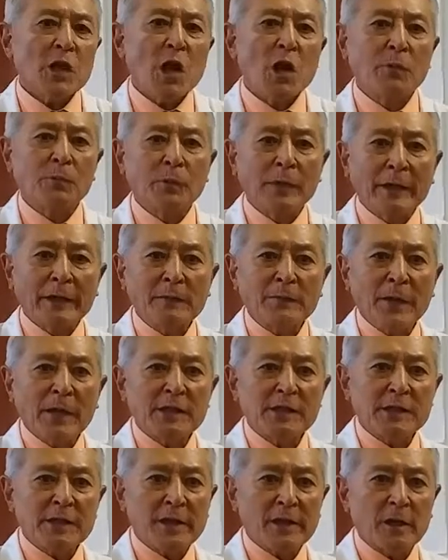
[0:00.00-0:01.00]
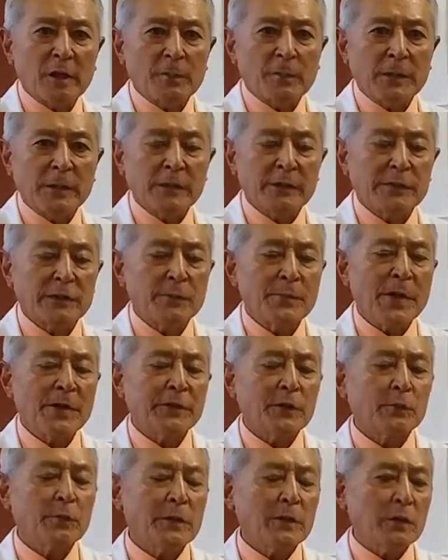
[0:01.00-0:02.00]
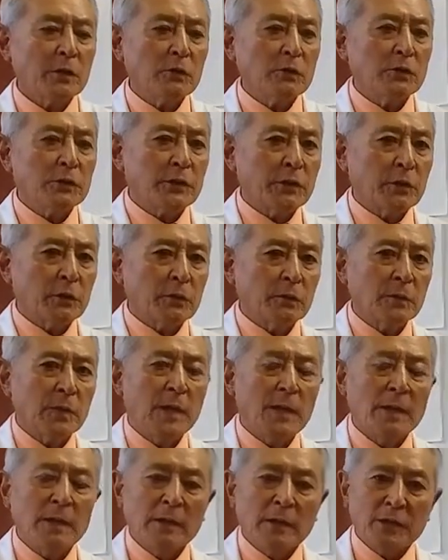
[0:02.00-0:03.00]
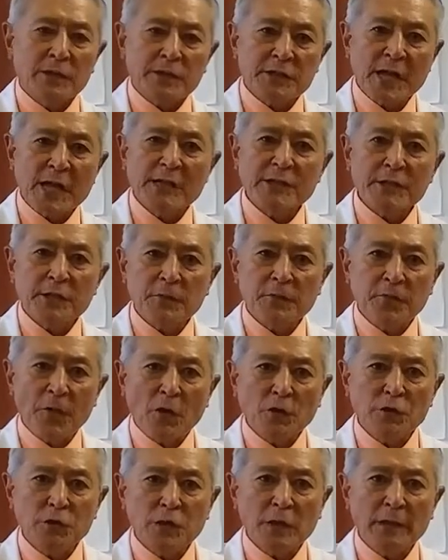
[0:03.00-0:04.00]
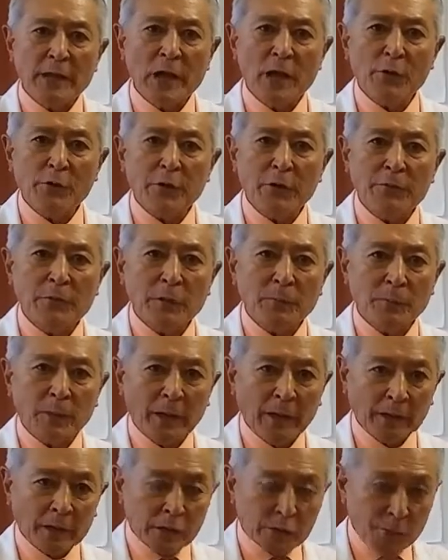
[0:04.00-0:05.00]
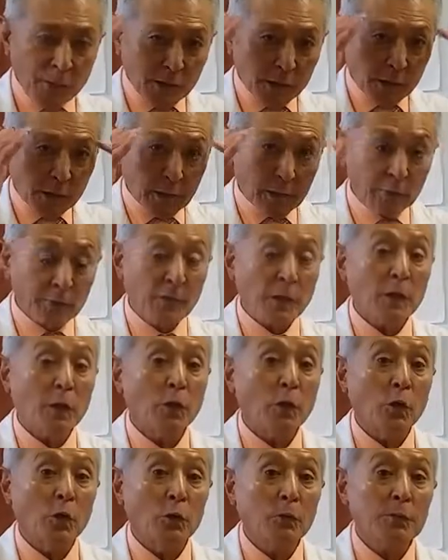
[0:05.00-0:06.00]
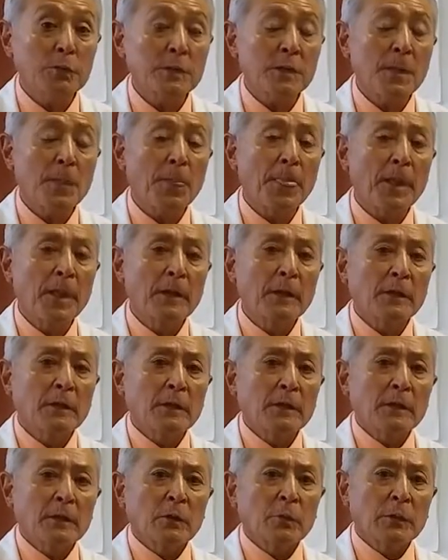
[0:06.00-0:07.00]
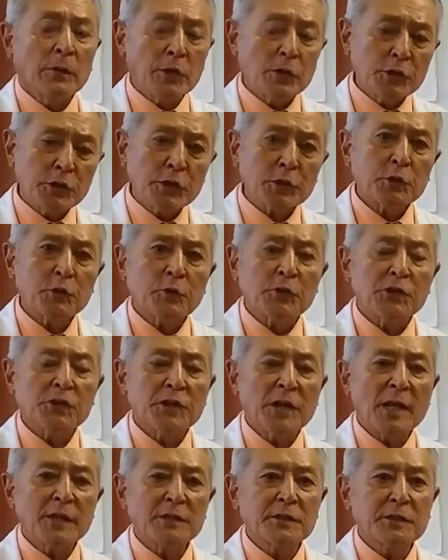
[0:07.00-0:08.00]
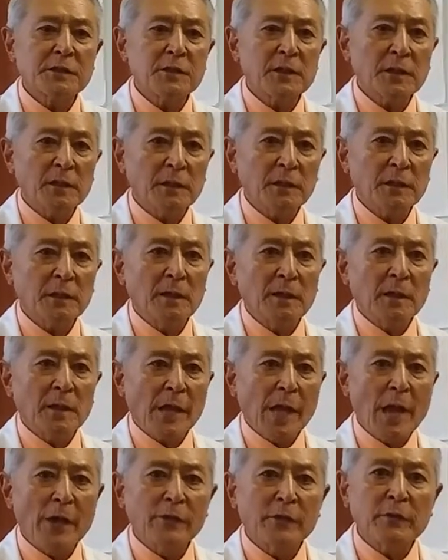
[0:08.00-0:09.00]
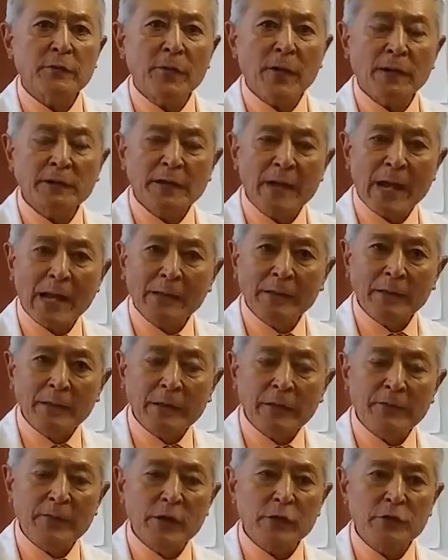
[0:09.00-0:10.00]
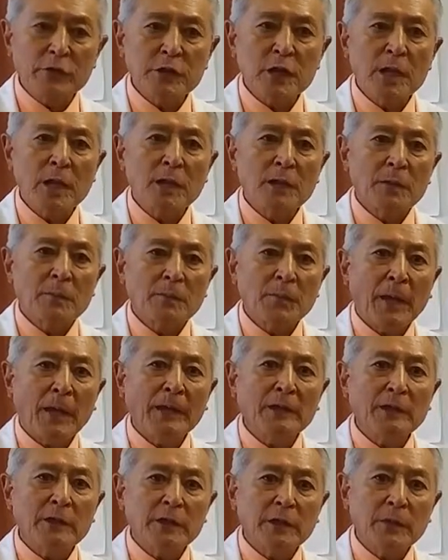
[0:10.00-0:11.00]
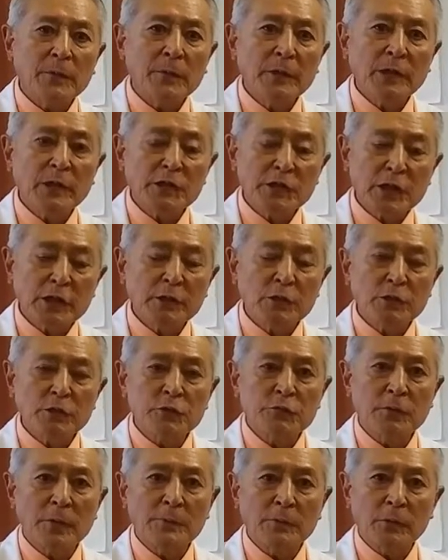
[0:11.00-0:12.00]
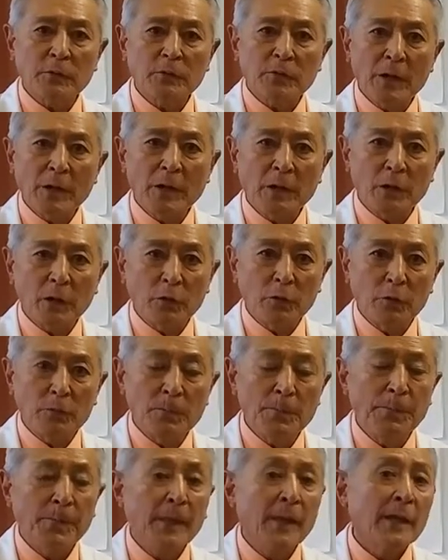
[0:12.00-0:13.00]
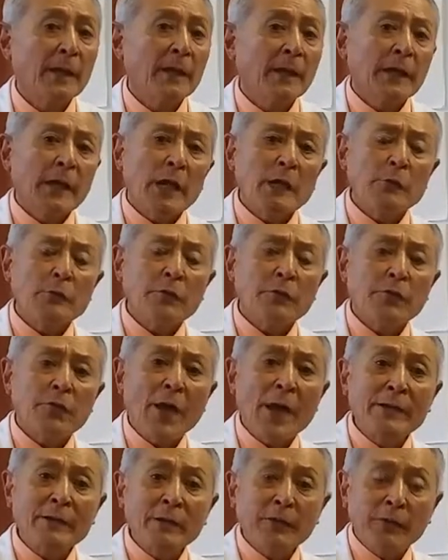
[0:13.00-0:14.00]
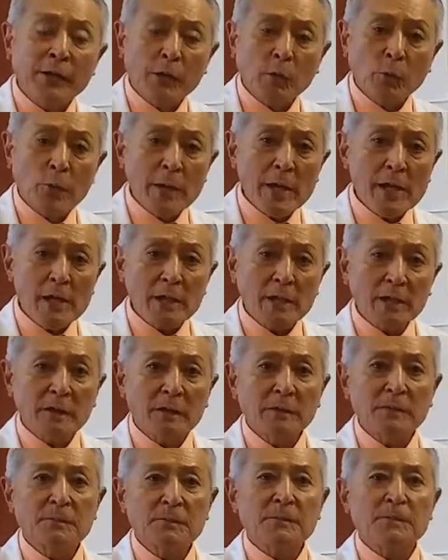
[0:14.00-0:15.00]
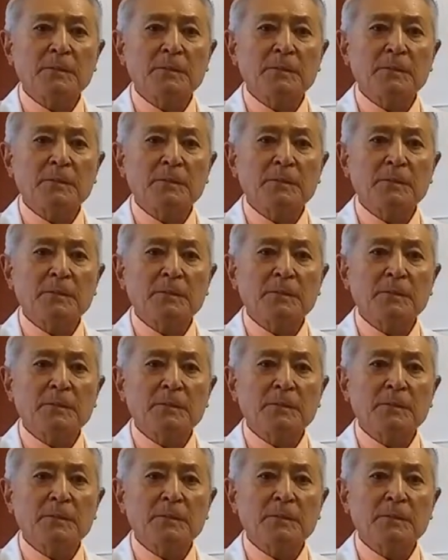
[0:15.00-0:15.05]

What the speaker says: is called brain-based therapy, and it's a method we use to assess the function and health of your brain, especially the frontal lobes. We use it to assess the health and vitality of those pain-inhibiting signals from your frontal lobe. And if we find that they're weak,